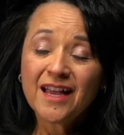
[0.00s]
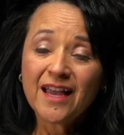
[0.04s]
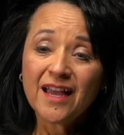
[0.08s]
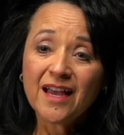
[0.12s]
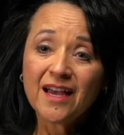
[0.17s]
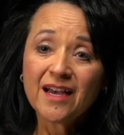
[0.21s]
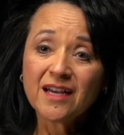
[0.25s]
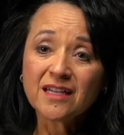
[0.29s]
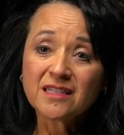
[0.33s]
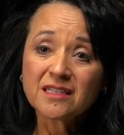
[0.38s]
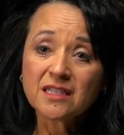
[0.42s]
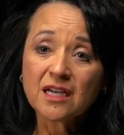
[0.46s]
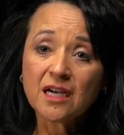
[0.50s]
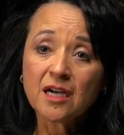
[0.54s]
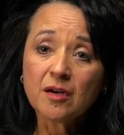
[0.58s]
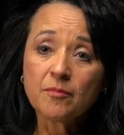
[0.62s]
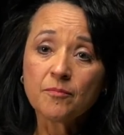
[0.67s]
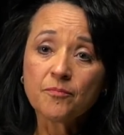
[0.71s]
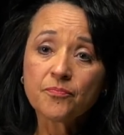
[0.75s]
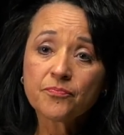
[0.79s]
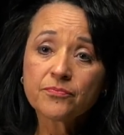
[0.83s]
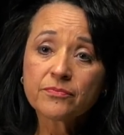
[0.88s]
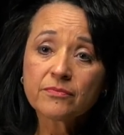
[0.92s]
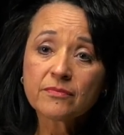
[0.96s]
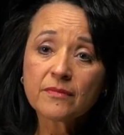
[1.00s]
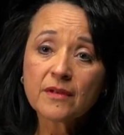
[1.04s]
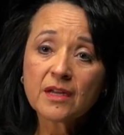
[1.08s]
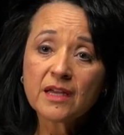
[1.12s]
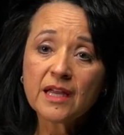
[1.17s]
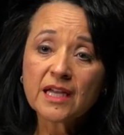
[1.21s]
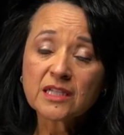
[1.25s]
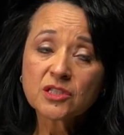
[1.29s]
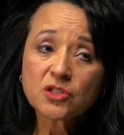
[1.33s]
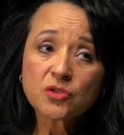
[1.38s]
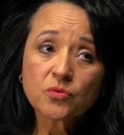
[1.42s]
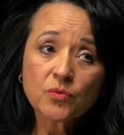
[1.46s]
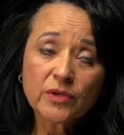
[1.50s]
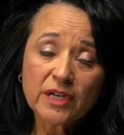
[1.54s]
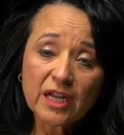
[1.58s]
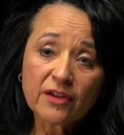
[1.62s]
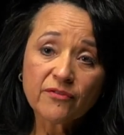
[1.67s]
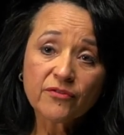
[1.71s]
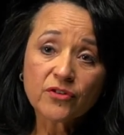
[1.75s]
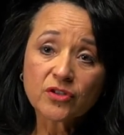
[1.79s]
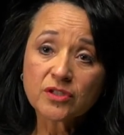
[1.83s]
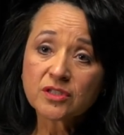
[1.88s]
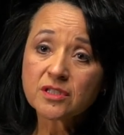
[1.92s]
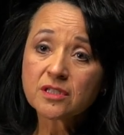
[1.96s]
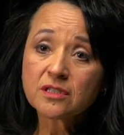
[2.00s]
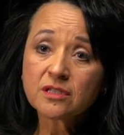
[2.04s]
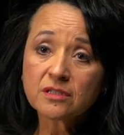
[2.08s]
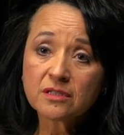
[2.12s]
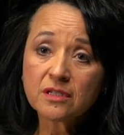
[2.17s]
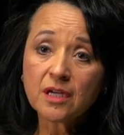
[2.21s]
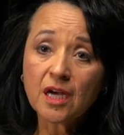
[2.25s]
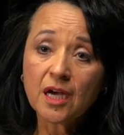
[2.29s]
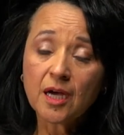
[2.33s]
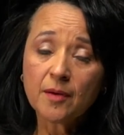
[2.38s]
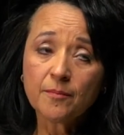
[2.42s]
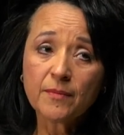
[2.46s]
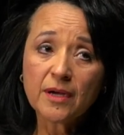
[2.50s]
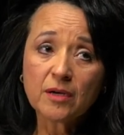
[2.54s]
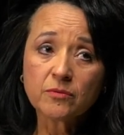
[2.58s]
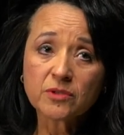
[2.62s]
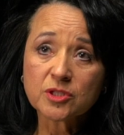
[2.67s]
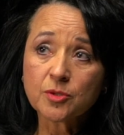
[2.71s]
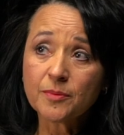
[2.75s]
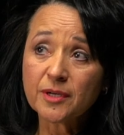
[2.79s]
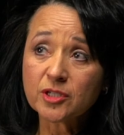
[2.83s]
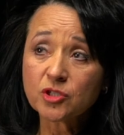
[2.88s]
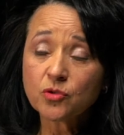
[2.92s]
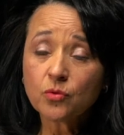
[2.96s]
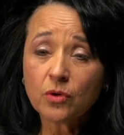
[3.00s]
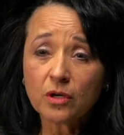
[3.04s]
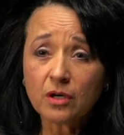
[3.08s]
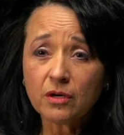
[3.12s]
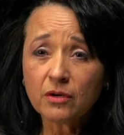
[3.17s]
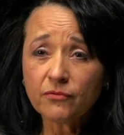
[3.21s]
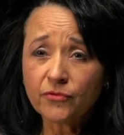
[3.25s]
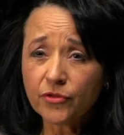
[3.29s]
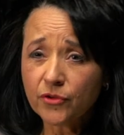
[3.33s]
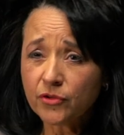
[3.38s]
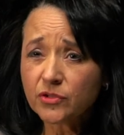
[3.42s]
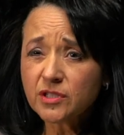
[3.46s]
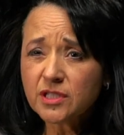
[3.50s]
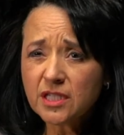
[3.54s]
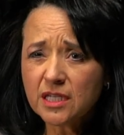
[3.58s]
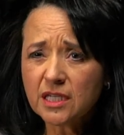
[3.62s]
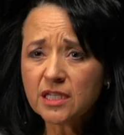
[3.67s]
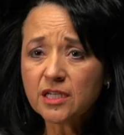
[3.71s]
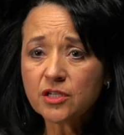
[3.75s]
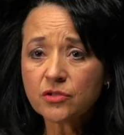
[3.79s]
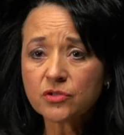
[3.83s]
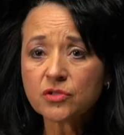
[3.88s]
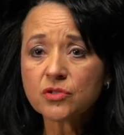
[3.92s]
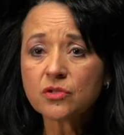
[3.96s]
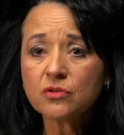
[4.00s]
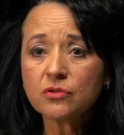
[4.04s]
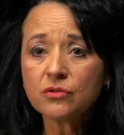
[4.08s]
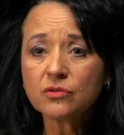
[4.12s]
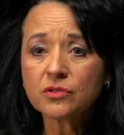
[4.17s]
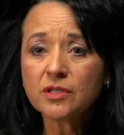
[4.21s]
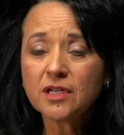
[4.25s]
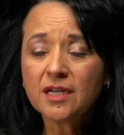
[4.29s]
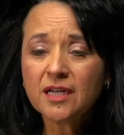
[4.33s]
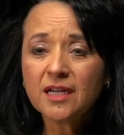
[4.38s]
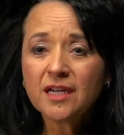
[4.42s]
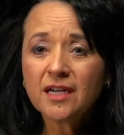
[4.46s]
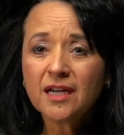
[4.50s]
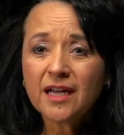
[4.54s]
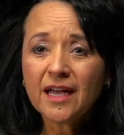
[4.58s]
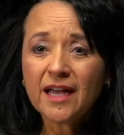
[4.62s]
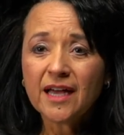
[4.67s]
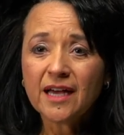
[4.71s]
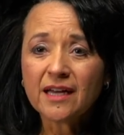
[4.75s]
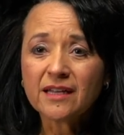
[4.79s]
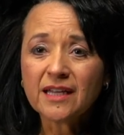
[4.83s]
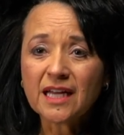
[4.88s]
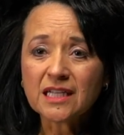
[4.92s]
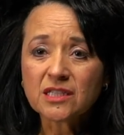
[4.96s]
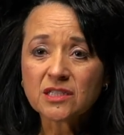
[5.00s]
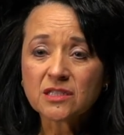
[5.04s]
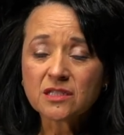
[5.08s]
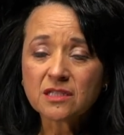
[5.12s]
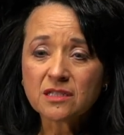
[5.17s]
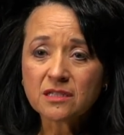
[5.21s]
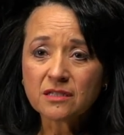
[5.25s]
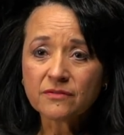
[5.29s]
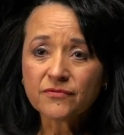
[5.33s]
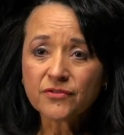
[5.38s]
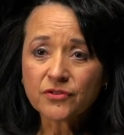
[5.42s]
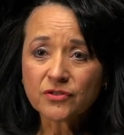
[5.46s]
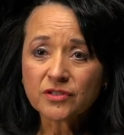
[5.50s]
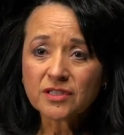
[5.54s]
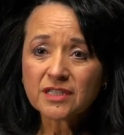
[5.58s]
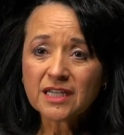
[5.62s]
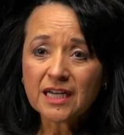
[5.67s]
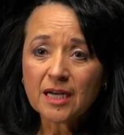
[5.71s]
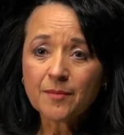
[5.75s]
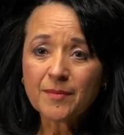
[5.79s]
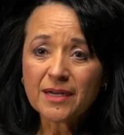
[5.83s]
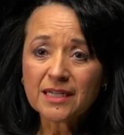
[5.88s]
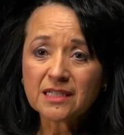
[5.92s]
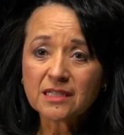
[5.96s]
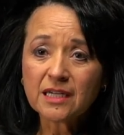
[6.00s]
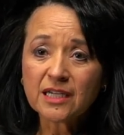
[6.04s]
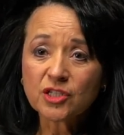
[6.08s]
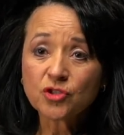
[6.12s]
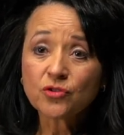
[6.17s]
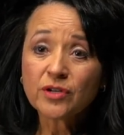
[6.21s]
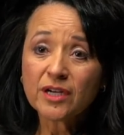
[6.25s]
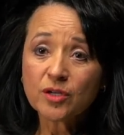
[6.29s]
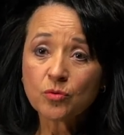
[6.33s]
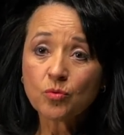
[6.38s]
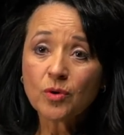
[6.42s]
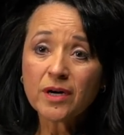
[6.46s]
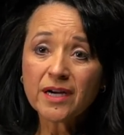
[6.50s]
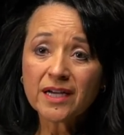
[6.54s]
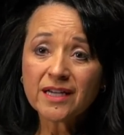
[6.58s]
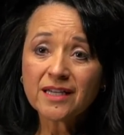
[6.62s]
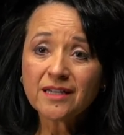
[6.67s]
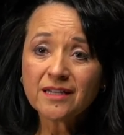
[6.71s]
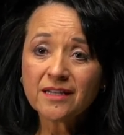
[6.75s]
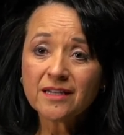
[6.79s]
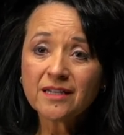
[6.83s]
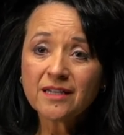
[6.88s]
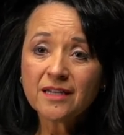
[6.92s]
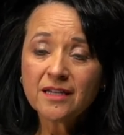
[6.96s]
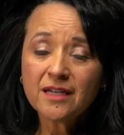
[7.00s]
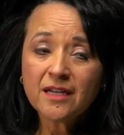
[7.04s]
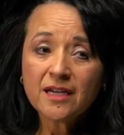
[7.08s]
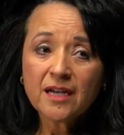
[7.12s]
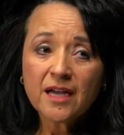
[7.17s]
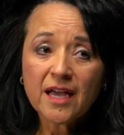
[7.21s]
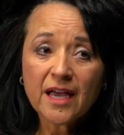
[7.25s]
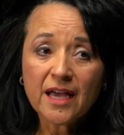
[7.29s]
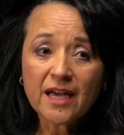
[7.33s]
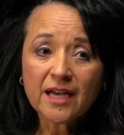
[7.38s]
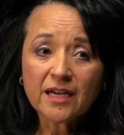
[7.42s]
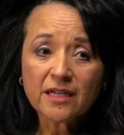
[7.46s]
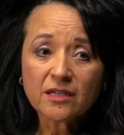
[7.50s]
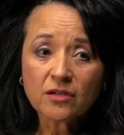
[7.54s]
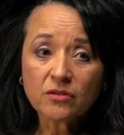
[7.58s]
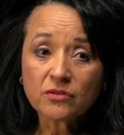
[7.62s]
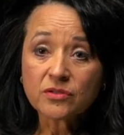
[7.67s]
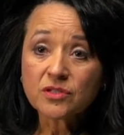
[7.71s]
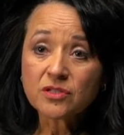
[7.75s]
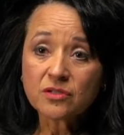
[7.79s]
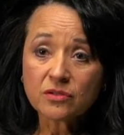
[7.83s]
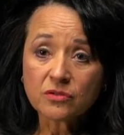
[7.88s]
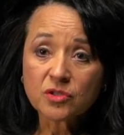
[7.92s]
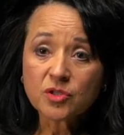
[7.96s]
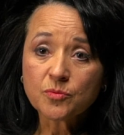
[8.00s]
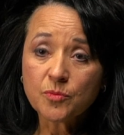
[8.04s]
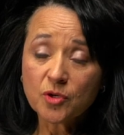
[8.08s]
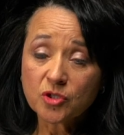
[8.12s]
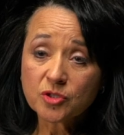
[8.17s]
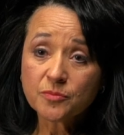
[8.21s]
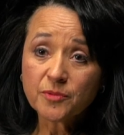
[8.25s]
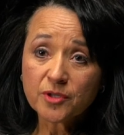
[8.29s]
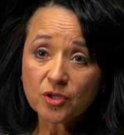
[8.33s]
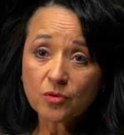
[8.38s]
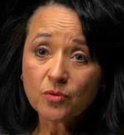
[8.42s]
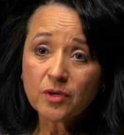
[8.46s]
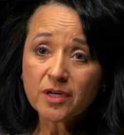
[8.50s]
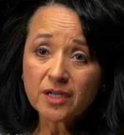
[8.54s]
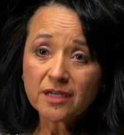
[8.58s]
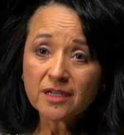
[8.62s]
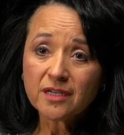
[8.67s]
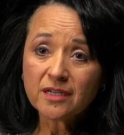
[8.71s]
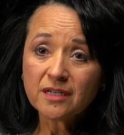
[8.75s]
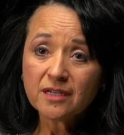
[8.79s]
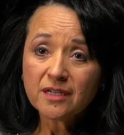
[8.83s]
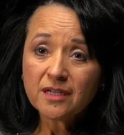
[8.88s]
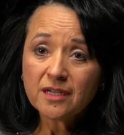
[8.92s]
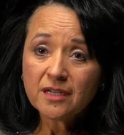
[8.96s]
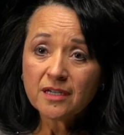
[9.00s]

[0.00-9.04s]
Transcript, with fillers: And um, that's when I first, um, I was about 12, 13 years old. And that's the first time I, I tried wine and also smoked marijuana.